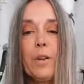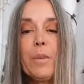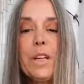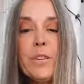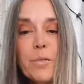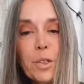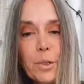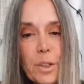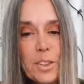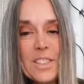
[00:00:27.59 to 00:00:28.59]
how many of you
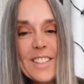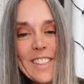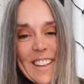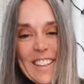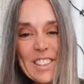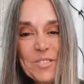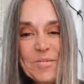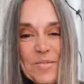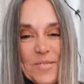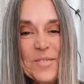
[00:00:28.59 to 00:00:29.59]
are on today.
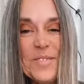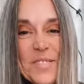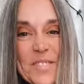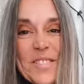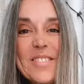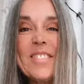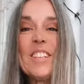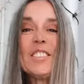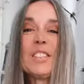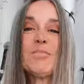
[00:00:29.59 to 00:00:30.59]

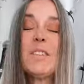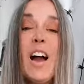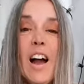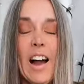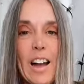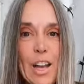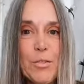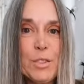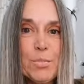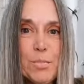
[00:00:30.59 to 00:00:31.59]
Welcome. I
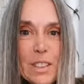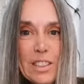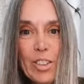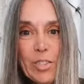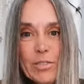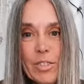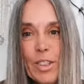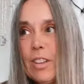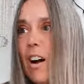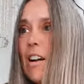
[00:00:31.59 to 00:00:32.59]
haven't been on for a
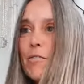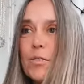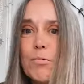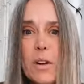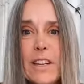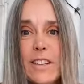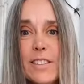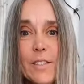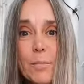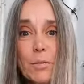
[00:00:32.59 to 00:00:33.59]
live for
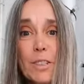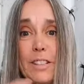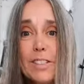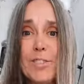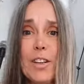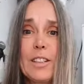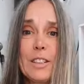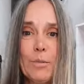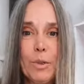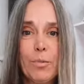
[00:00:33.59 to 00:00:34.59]
weeks. I've been really
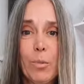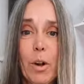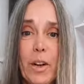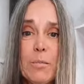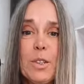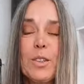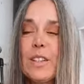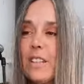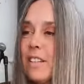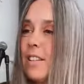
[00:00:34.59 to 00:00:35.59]
struggling with what I'm
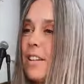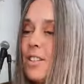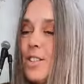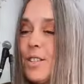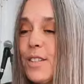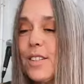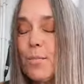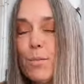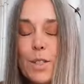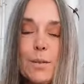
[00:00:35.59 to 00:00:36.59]
calling ascension
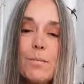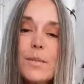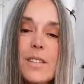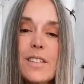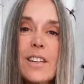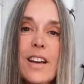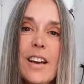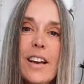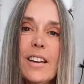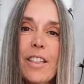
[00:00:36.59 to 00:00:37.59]
symptoms,
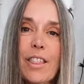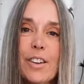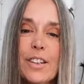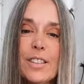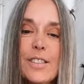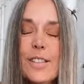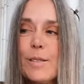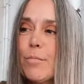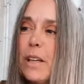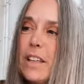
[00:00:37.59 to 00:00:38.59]
and I thought I'd
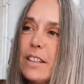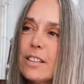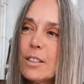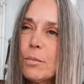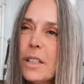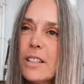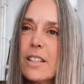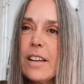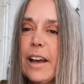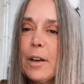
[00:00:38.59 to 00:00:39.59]
speak a little bit
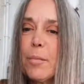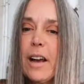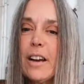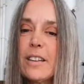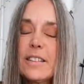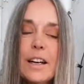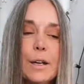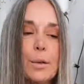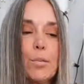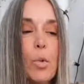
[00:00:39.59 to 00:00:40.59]
today about
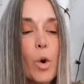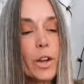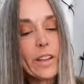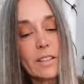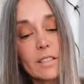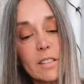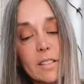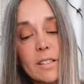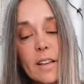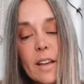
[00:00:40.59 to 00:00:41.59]

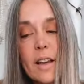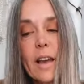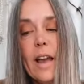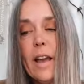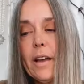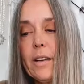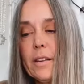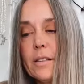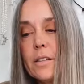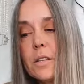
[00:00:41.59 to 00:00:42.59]
walk-ins
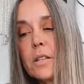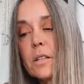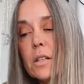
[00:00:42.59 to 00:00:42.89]
and